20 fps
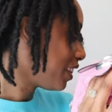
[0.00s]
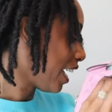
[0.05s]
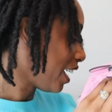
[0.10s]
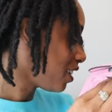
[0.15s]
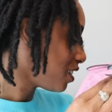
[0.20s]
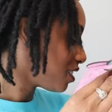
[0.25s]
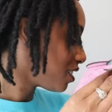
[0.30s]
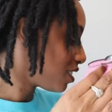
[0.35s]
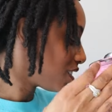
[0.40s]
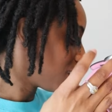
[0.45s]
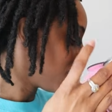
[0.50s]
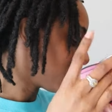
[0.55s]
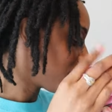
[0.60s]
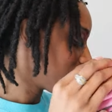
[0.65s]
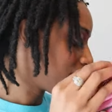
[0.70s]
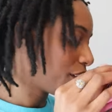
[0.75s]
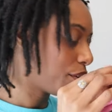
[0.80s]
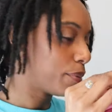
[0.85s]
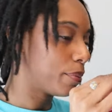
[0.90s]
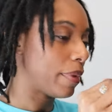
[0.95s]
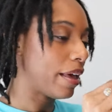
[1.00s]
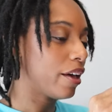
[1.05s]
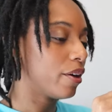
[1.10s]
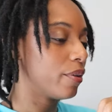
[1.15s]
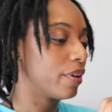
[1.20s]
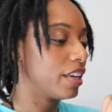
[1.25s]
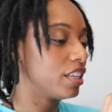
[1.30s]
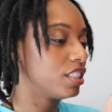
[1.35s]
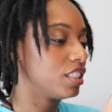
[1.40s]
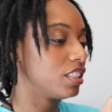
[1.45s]
That's a good
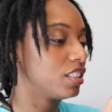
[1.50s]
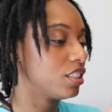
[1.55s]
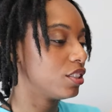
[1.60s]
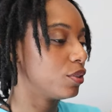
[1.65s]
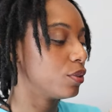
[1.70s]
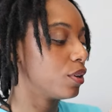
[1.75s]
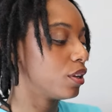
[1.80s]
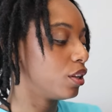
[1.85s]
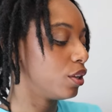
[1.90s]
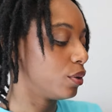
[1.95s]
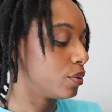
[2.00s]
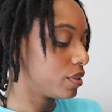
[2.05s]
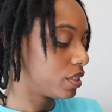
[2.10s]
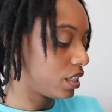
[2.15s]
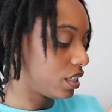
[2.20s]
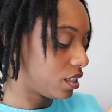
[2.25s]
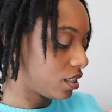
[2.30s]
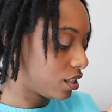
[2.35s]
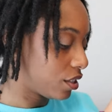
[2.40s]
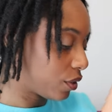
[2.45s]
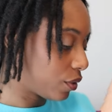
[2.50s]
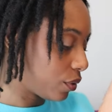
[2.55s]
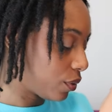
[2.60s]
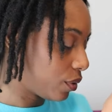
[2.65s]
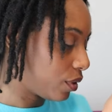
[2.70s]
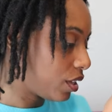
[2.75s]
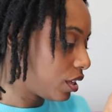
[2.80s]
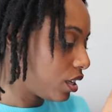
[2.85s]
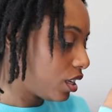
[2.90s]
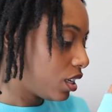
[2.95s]
amount, and she still closes.
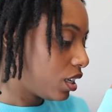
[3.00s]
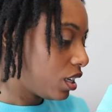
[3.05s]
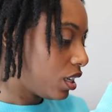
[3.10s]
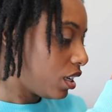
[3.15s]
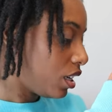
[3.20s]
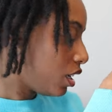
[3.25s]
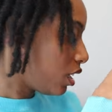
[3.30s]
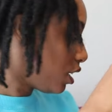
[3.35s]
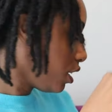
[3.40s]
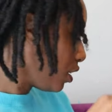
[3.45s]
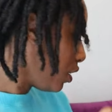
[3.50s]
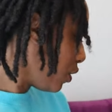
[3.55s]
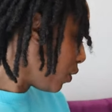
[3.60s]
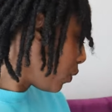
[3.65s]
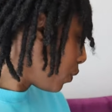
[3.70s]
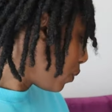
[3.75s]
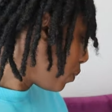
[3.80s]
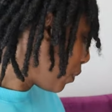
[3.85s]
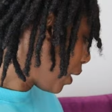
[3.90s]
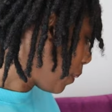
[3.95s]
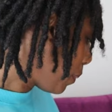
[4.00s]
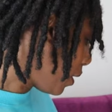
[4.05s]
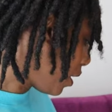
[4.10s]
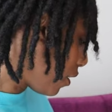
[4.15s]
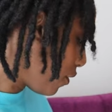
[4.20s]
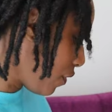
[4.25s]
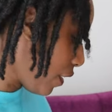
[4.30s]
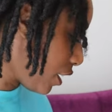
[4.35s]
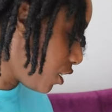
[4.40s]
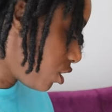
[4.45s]
So, you know, maybe
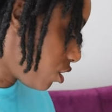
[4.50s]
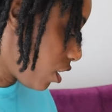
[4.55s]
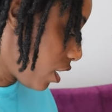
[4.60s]
if I